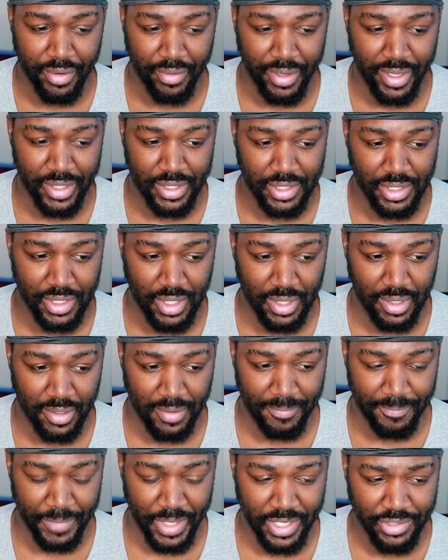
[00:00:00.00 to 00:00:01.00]
know, it's
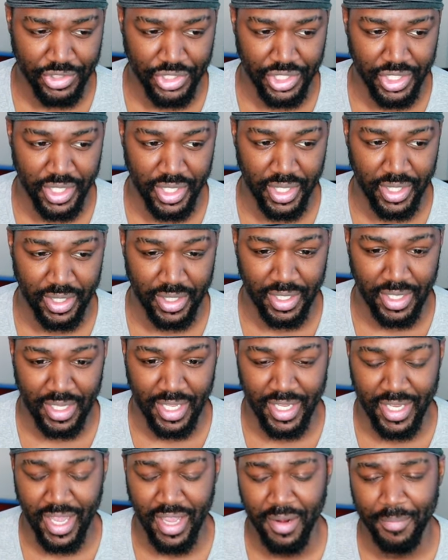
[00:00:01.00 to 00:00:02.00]
um, interesting.
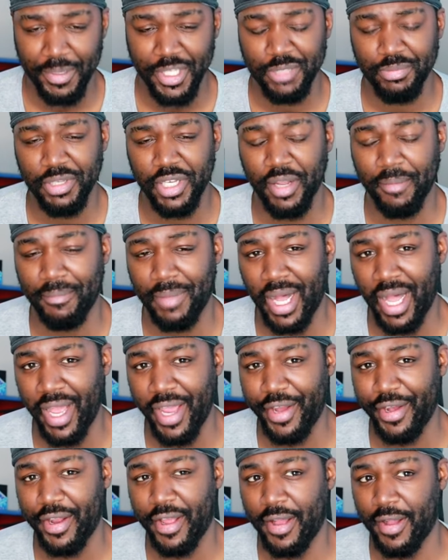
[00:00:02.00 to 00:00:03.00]
It kind of puts me in the
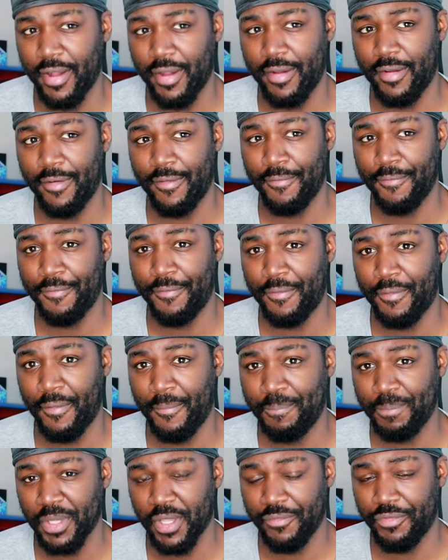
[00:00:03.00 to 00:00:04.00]
mind of
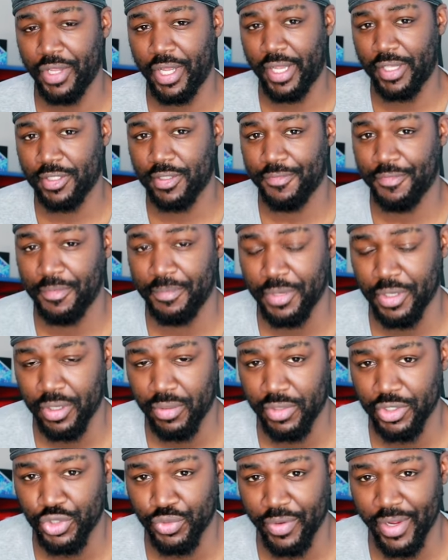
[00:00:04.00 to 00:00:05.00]
if you guys are
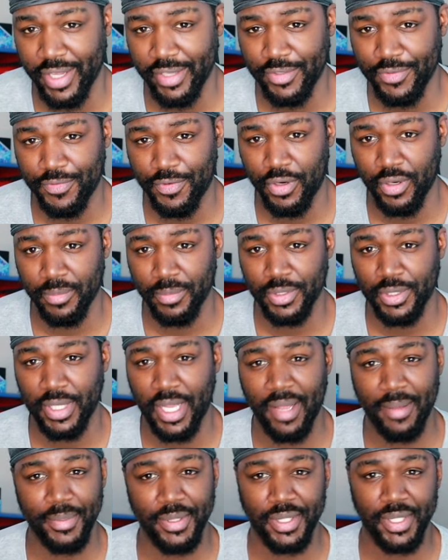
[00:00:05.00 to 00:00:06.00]
familiar with
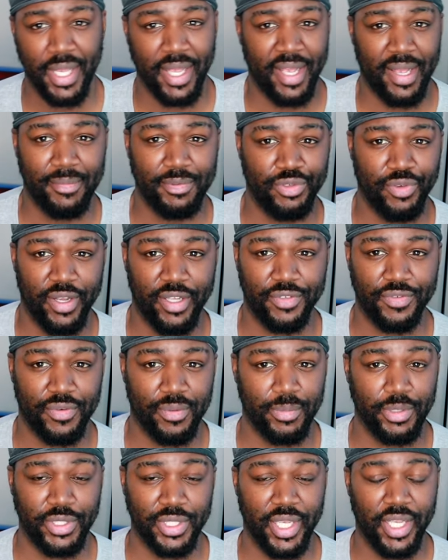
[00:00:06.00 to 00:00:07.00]
Transformers, obviously I have
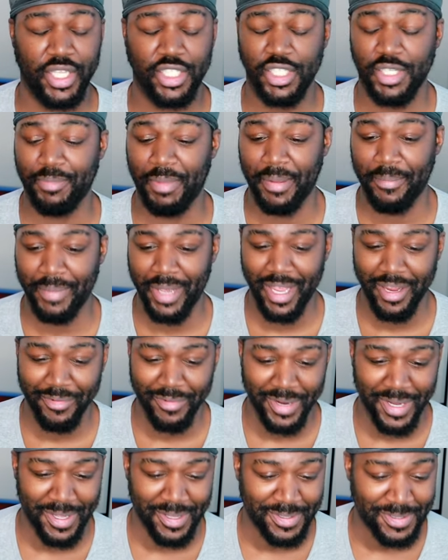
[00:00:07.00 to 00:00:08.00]
Transformers things in my
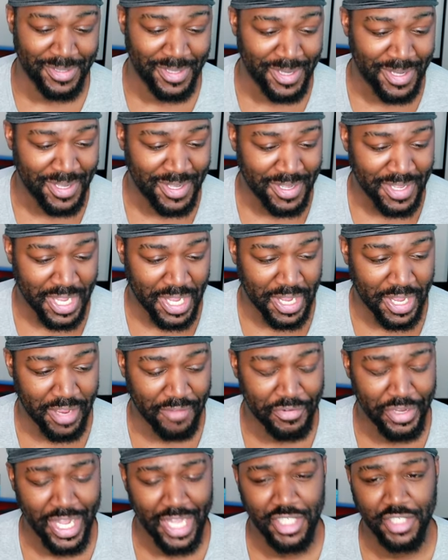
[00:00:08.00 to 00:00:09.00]
background. Uh,
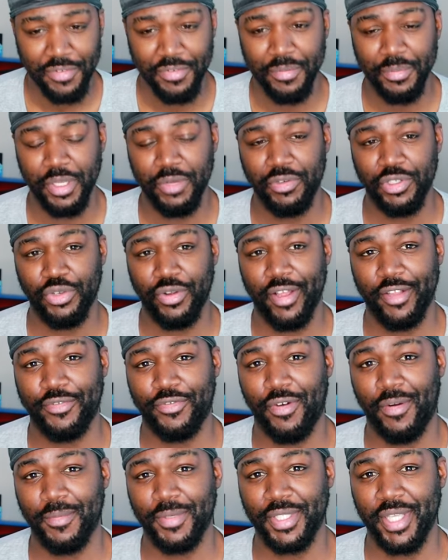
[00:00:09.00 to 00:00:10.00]
if you guys are familiar with
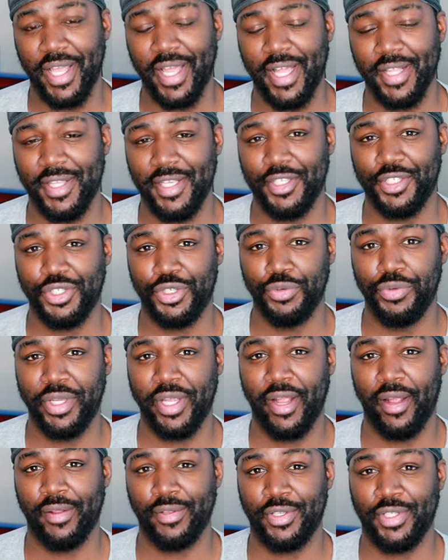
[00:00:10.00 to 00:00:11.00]
Transformers, they had these two
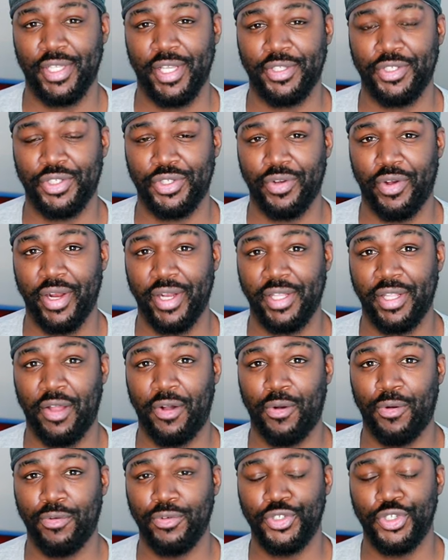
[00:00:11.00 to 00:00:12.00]
characters that started
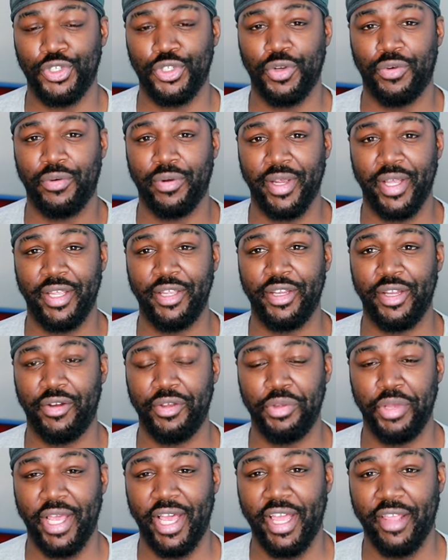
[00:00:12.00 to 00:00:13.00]
the whole story. You
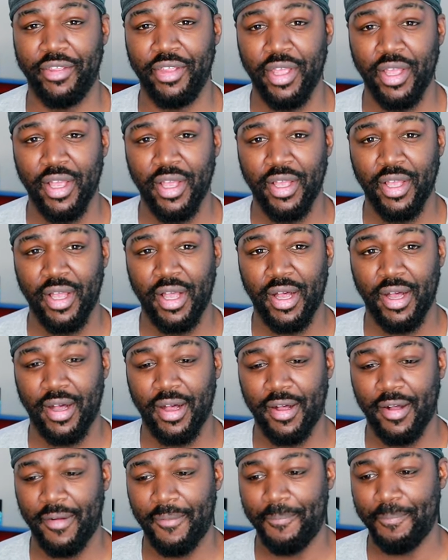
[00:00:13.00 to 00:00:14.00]
know, you had
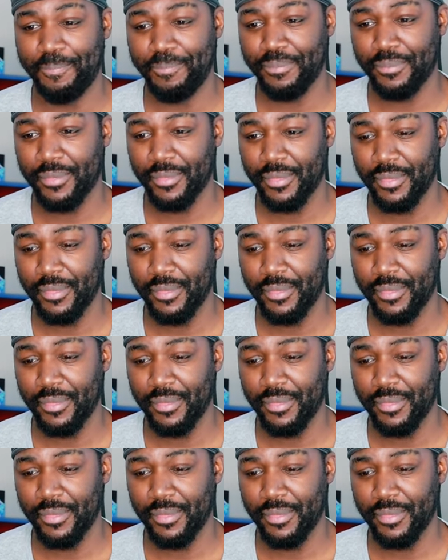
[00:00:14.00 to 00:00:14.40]
um,